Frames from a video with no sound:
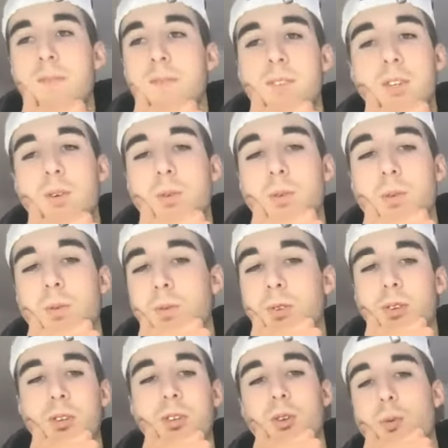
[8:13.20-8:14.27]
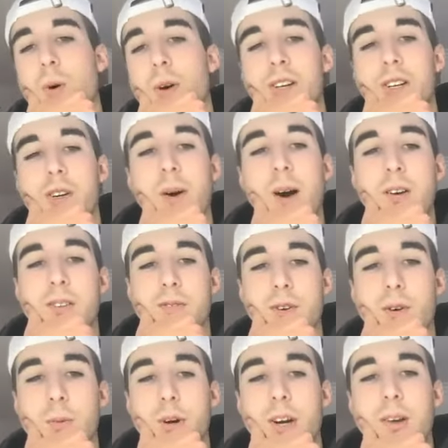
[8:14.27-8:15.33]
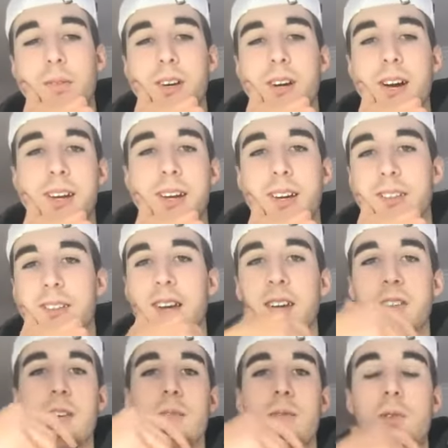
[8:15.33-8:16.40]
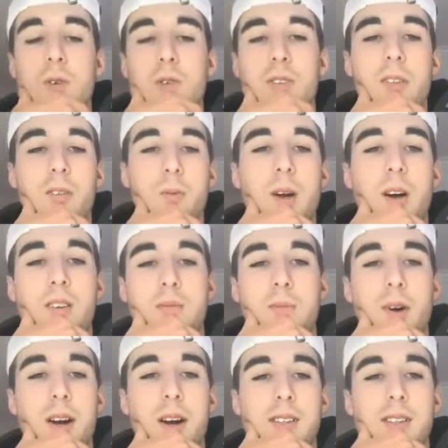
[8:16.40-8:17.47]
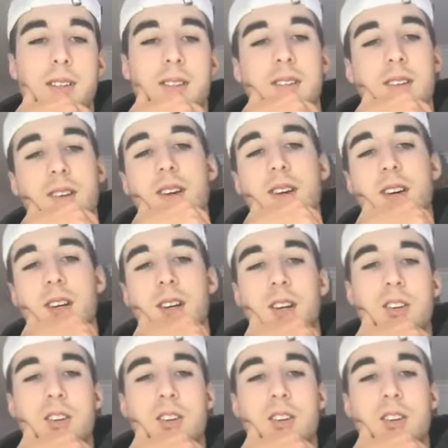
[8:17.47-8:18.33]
1 to 2 hours of homework every night, and then you of course the 3 hours of practice in addition